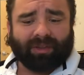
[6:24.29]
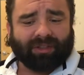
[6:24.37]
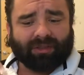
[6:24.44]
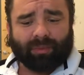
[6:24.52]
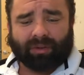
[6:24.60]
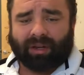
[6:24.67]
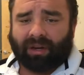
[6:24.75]
This is
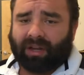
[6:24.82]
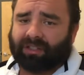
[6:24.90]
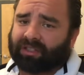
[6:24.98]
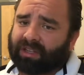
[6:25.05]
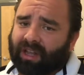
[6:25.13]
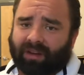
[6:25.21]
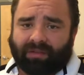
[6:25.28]
what the
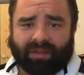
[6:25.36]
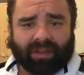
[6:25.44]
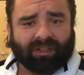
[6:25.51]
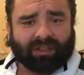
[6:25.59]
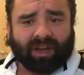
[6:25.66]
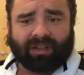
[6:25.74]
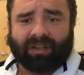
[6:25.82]
legislative, the
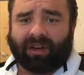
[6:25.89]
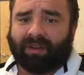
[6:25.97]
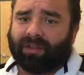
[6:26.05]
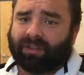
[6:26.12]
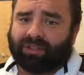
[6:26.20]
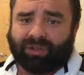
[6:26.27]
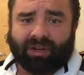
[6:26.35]
executive,
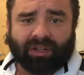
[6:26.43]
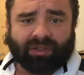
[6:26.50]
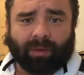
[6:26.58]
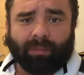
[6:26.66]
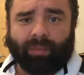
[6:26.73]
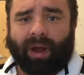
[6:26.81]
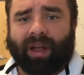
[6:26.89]
the judicial
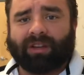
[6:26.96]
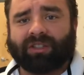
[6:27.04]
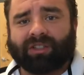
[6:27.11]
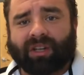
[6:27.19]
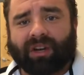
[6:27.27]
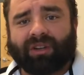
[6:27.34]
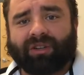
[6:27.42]
branch is
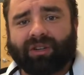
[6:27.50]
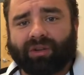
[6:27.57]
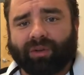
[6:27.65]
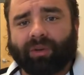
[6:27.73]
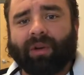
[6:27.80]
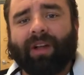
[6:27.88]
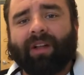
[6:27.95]
going to do.